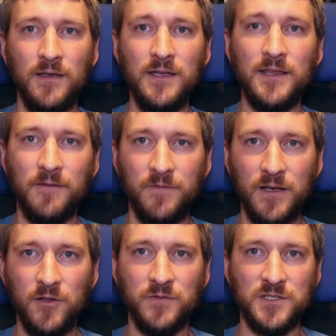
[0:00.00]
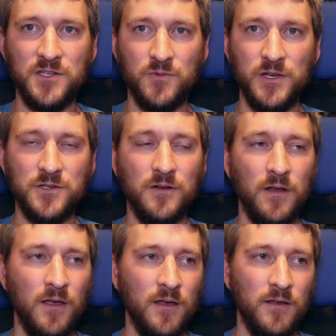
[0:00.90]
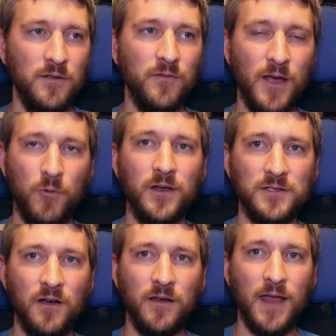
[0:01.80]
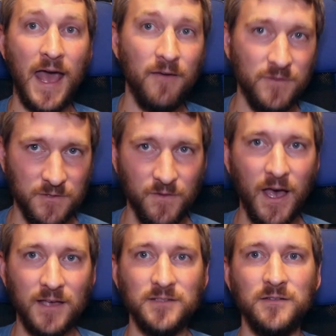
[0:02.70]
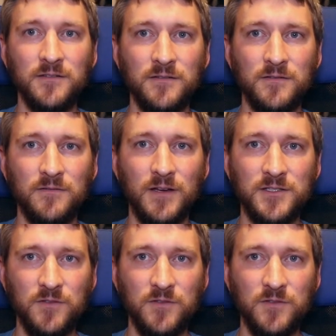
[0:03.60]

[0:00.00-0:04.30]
in that failover situation, your network has gotten half as fast, right?